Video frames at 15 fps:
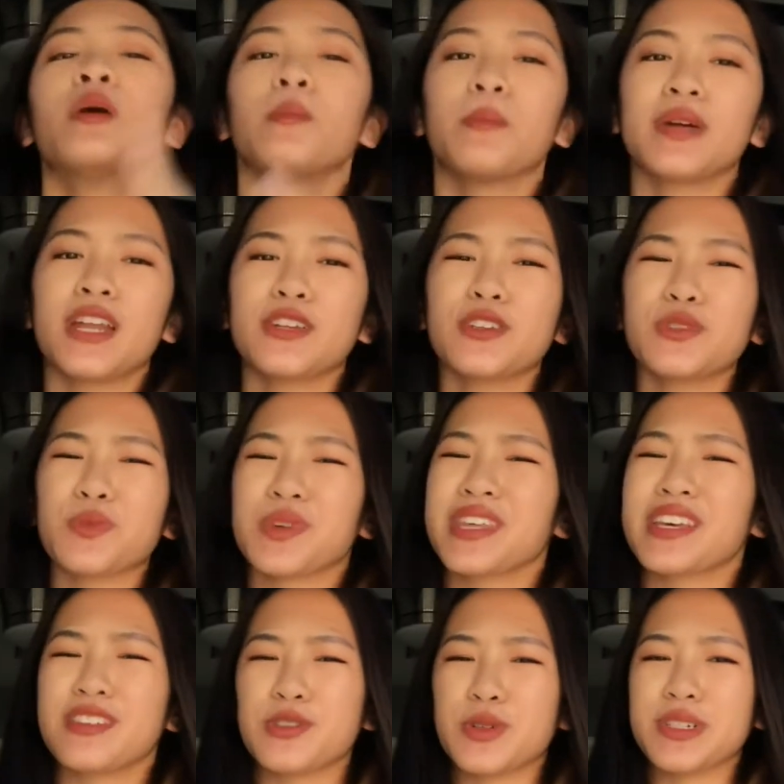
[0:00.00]
But I just really
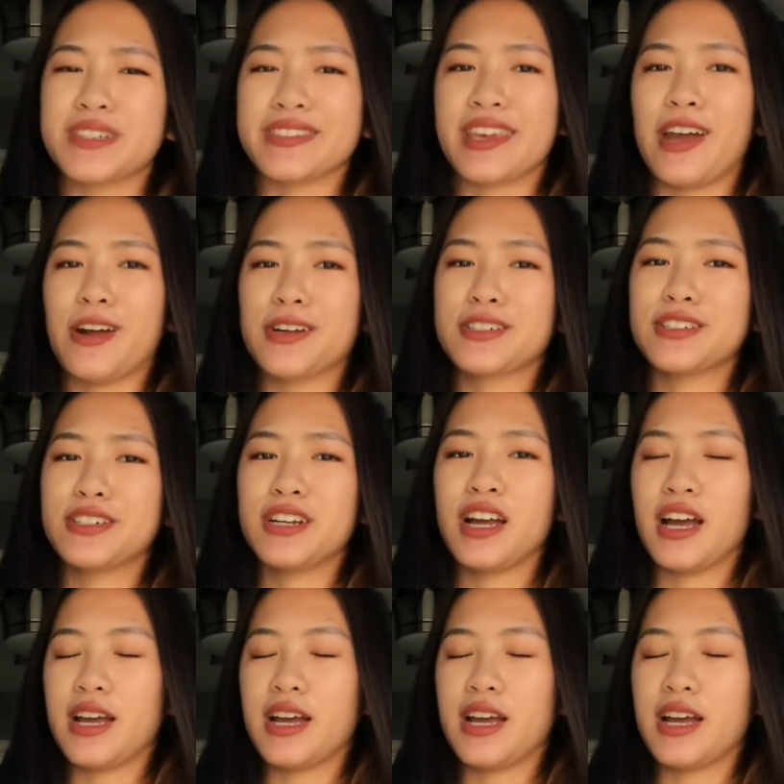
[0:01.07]
enjoyed his character,